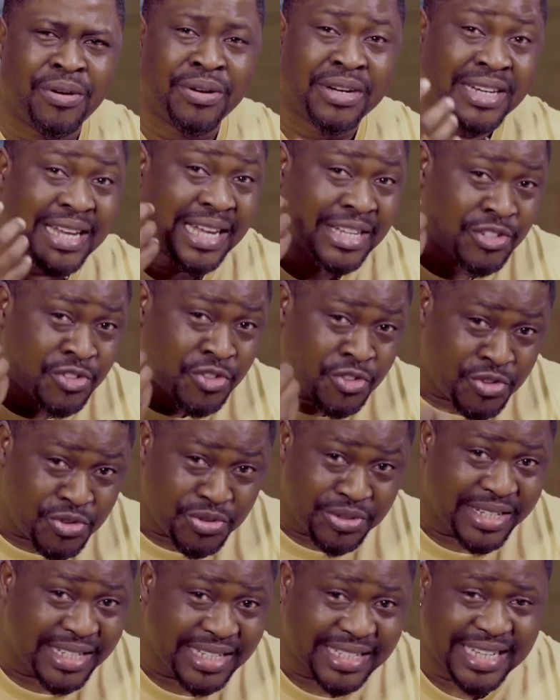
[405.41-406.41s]

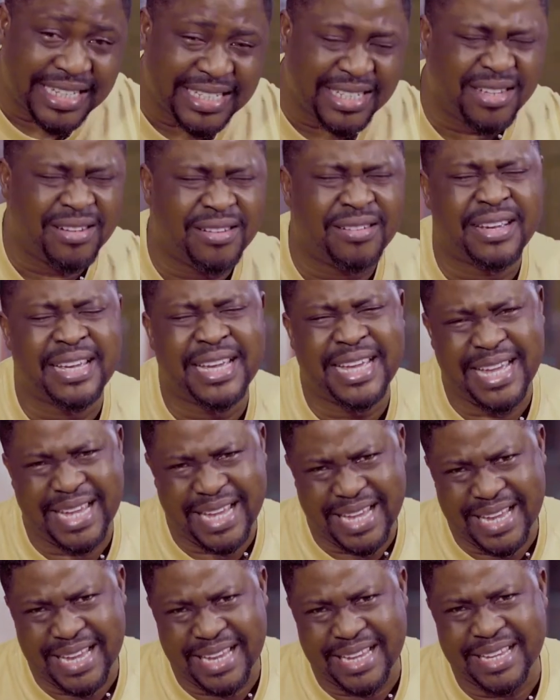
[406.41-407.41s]
understood it that,
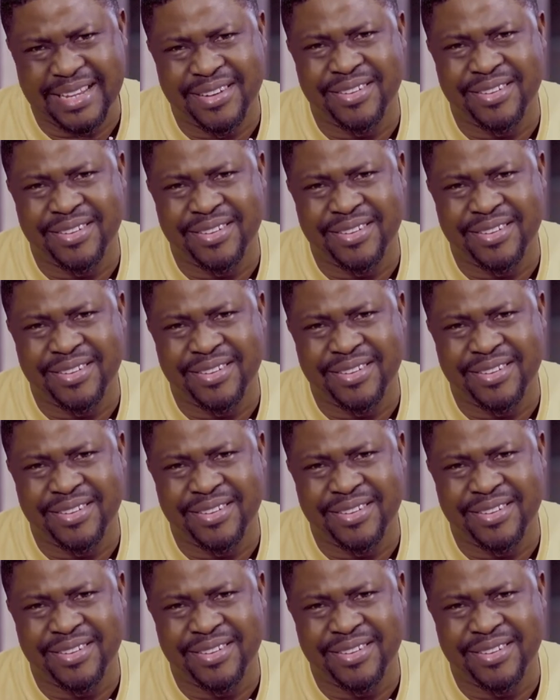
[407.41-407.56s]
okay,